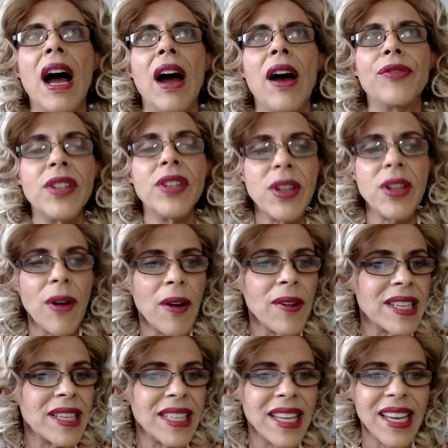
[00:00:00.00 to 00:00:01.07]
first of all, I
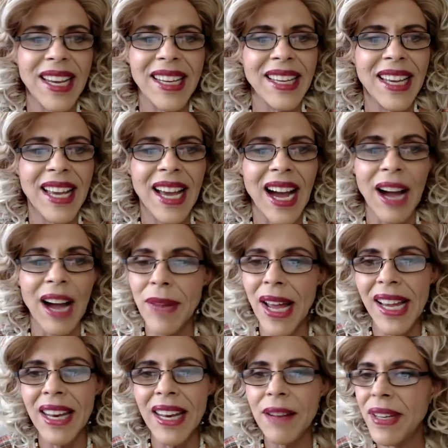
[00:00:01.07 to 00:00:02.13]
want to say, I'm
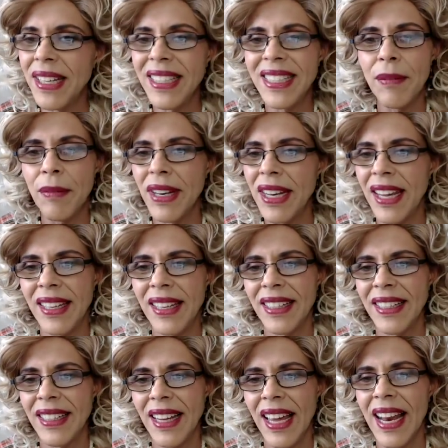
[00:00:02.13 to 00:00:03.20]
not going to be
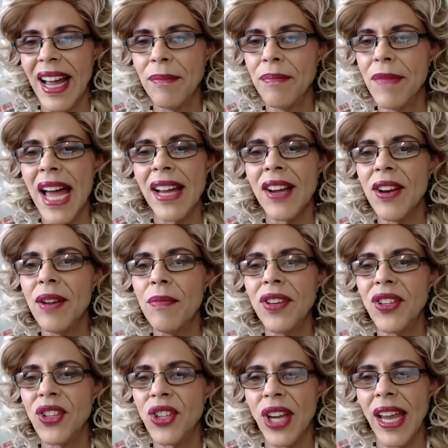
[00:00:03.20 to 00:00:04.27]
intimidated, and I'm not going to be
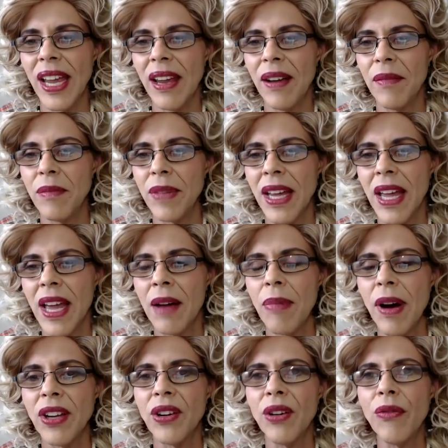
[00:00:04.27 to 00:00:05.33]
shamed
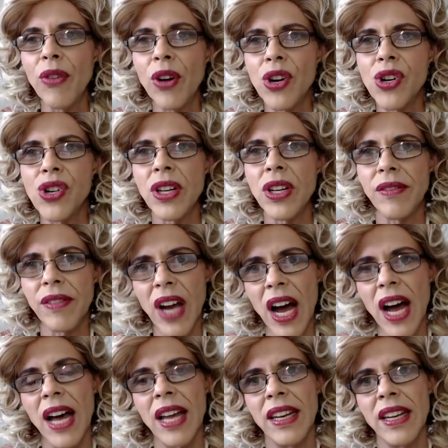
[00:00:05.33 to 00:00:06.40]
by your version of
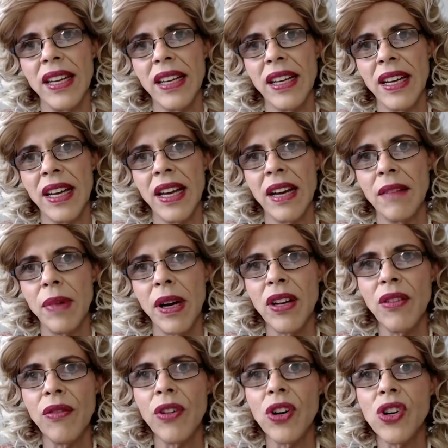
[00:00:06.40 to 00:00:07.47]
God, by
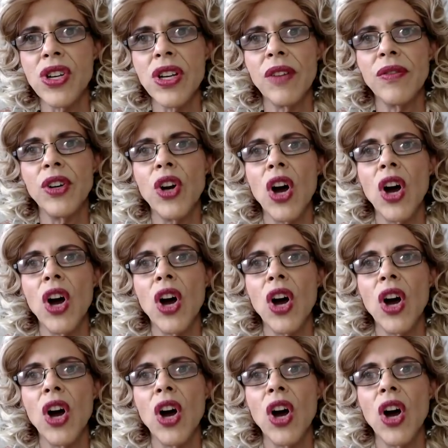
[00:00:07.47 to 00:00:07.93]
your version of your